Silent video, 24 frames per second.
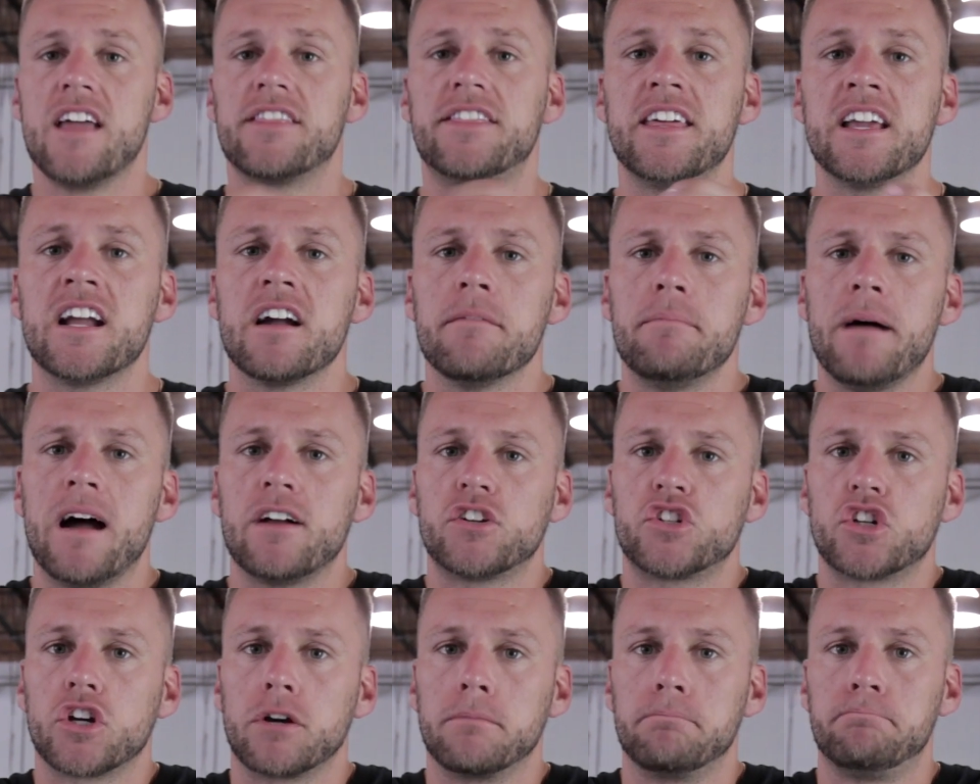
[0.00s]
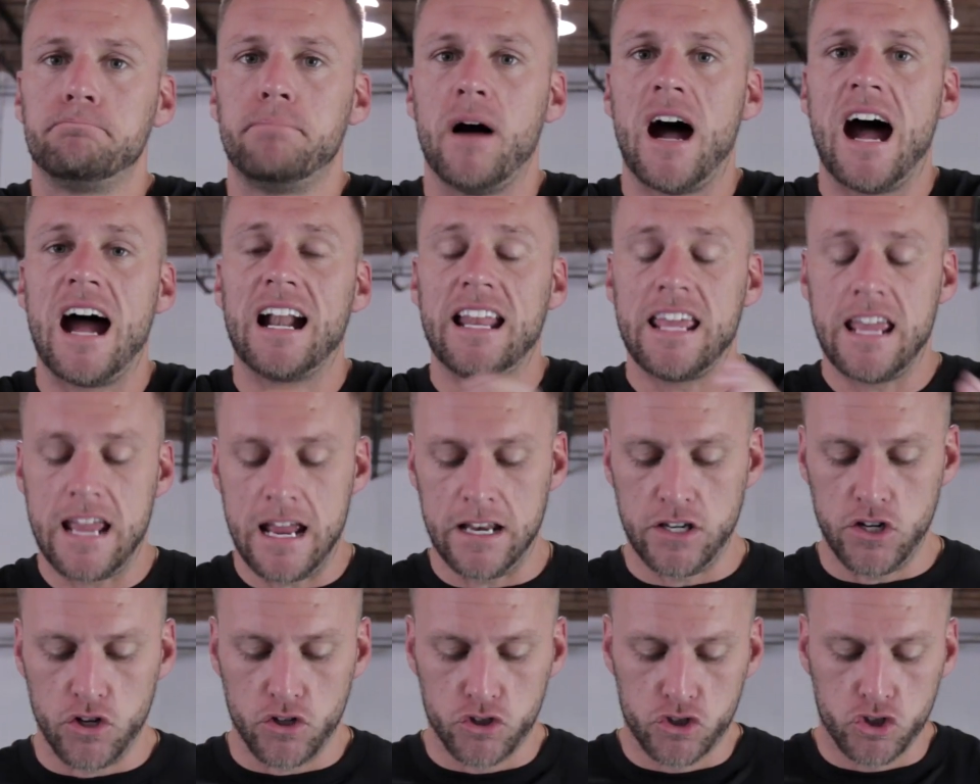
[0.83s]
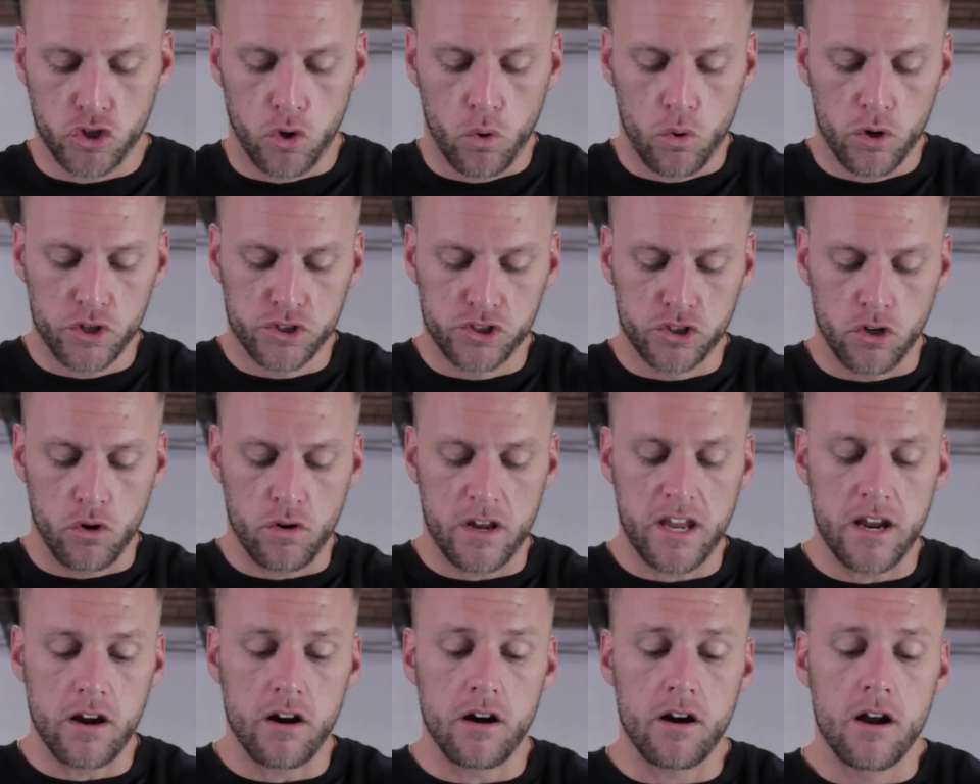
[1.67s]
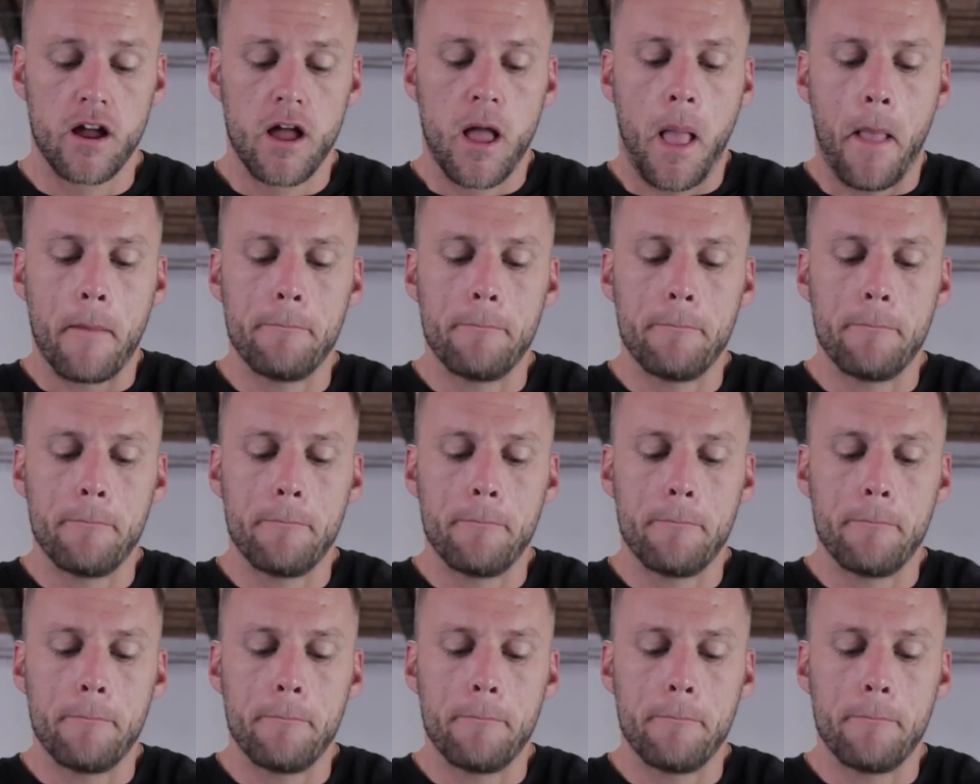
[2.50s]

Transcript: think about your body and your torso here